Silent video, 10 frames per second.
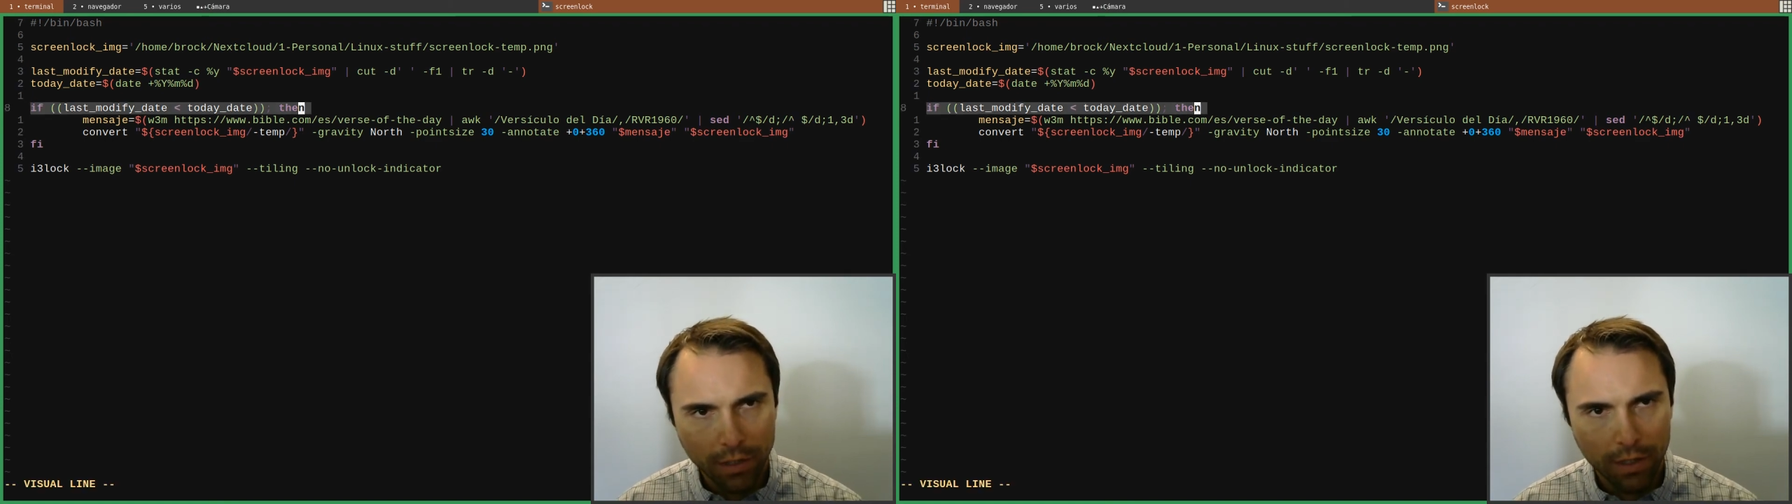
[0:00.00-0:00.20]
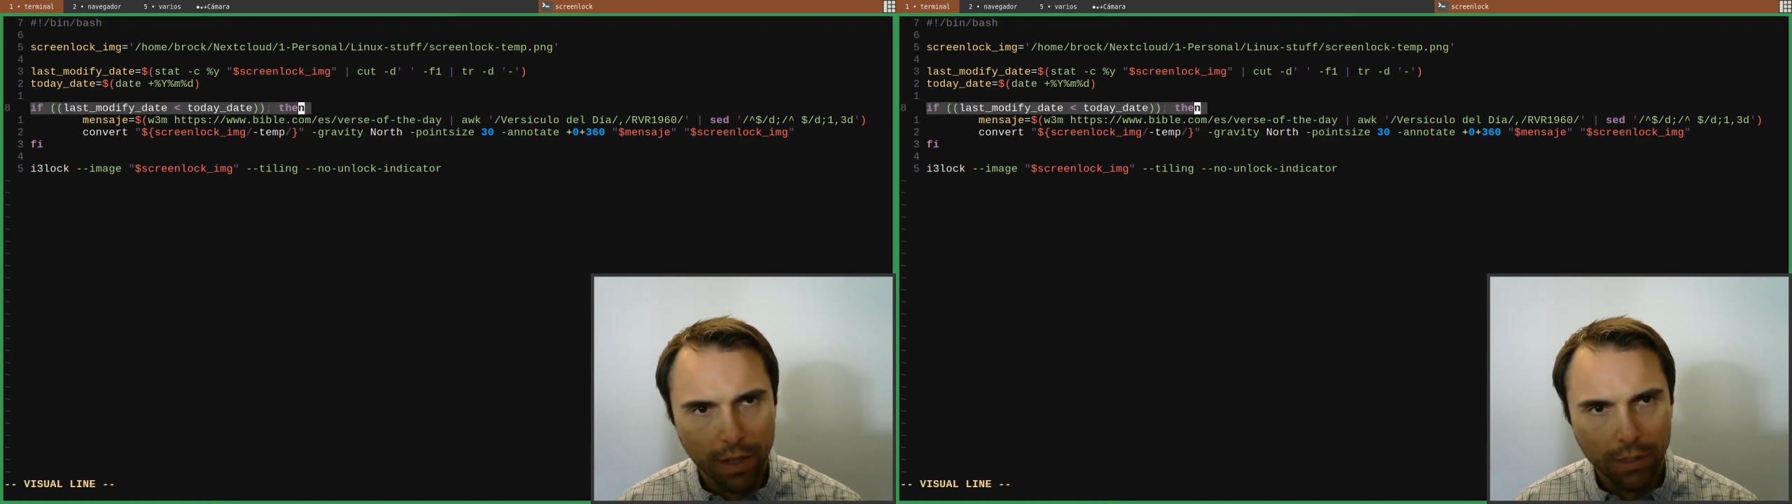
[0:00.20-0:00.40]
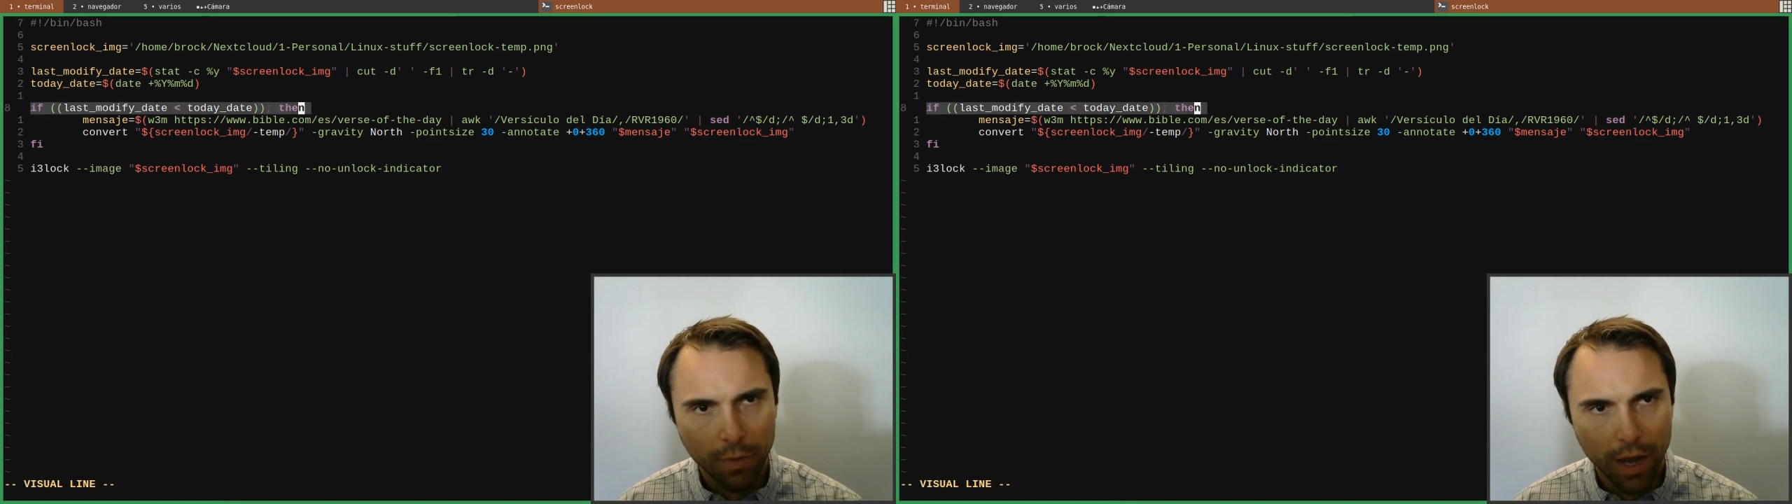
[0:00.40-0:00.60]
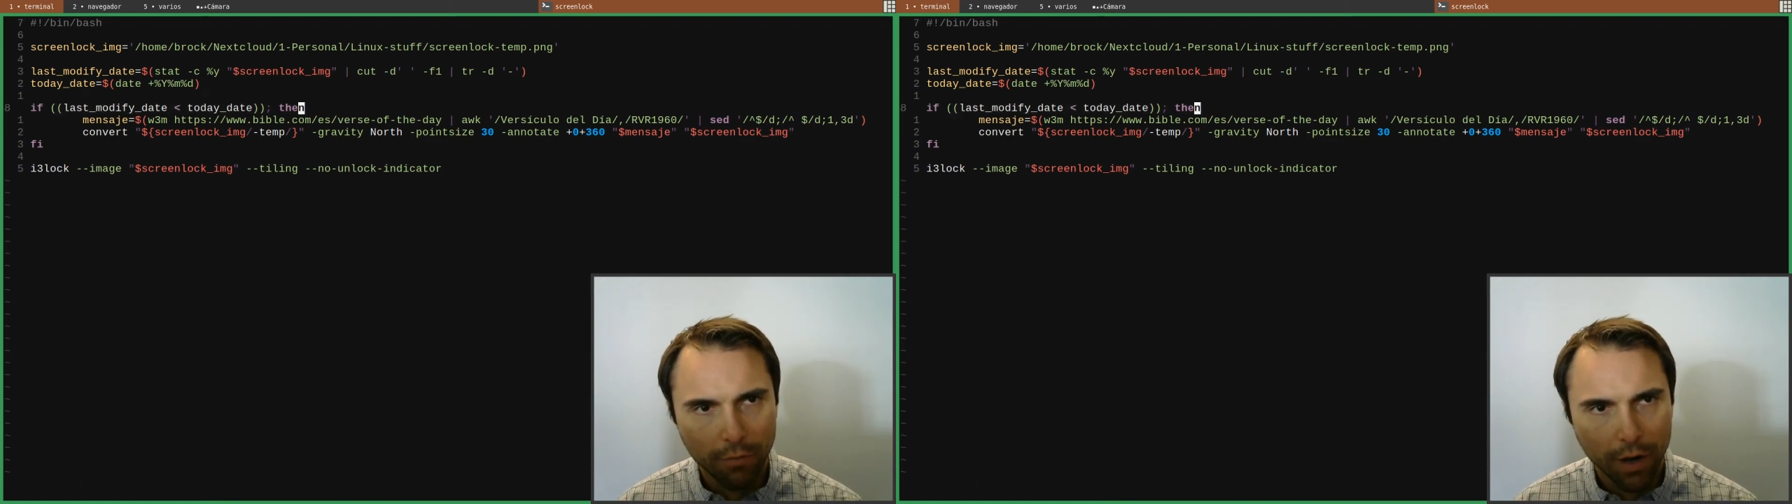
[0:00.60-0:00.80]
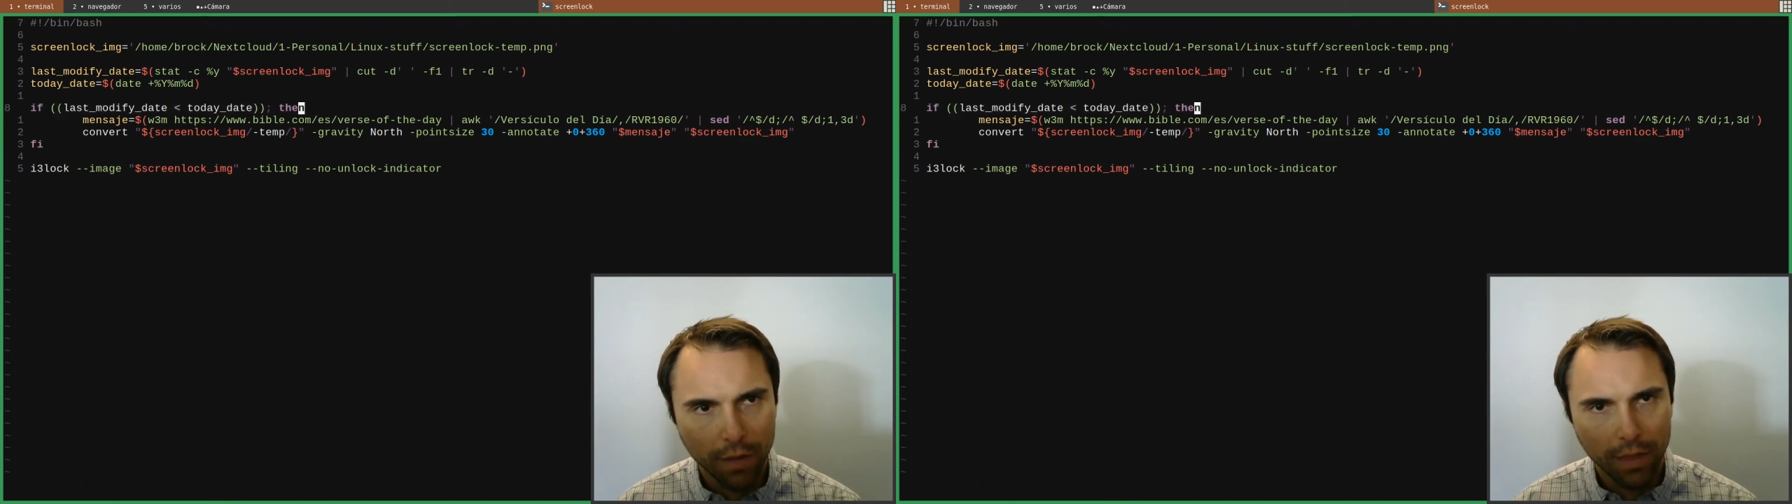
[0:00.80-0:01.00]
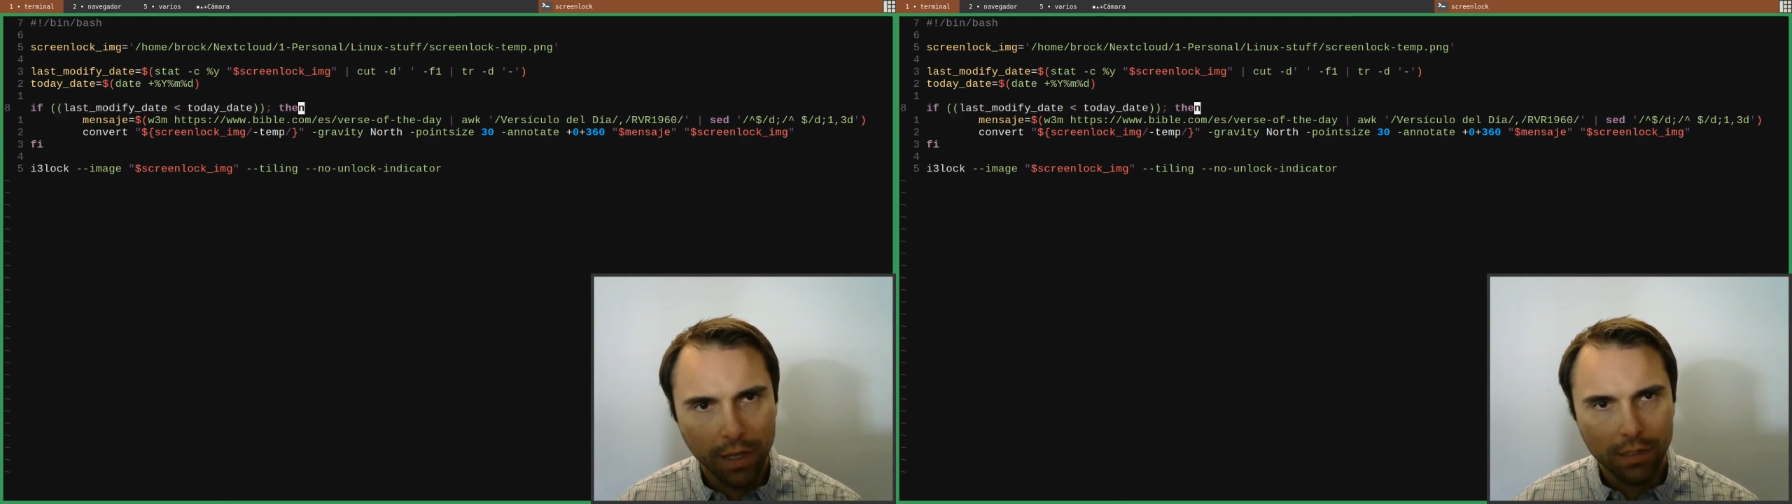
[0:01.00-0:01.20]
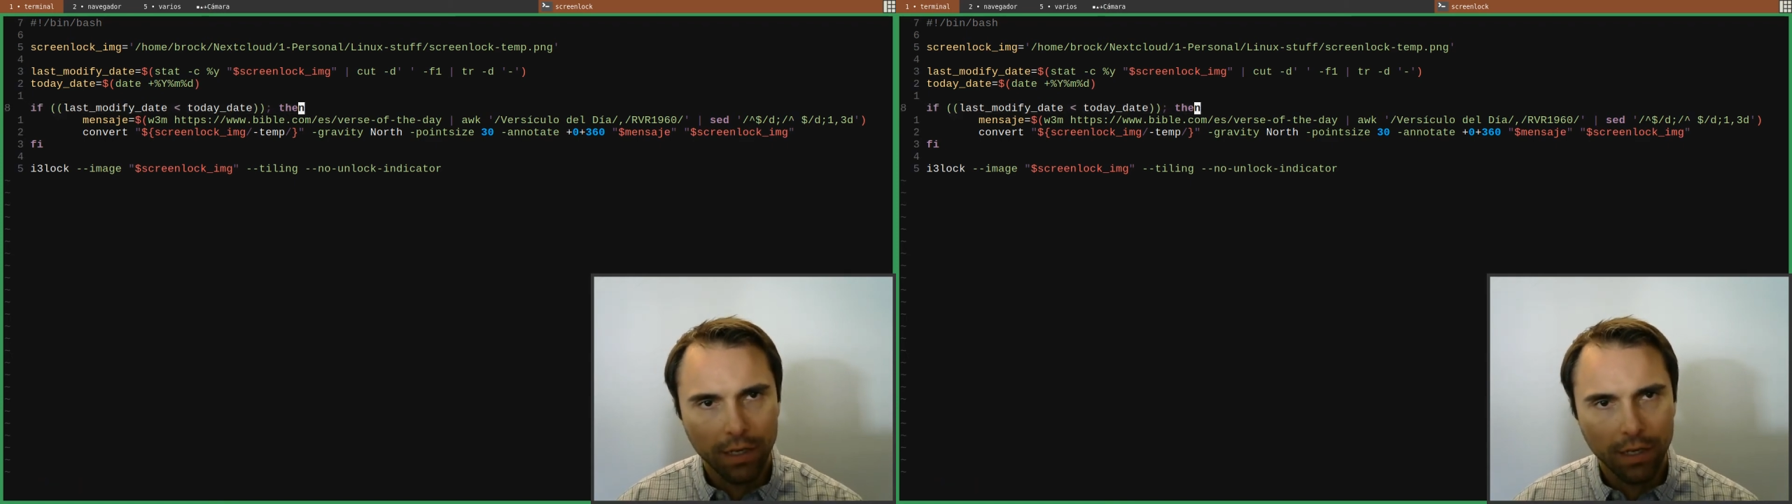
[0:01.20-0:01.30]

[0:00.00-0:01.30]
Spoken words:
so that's why I run this,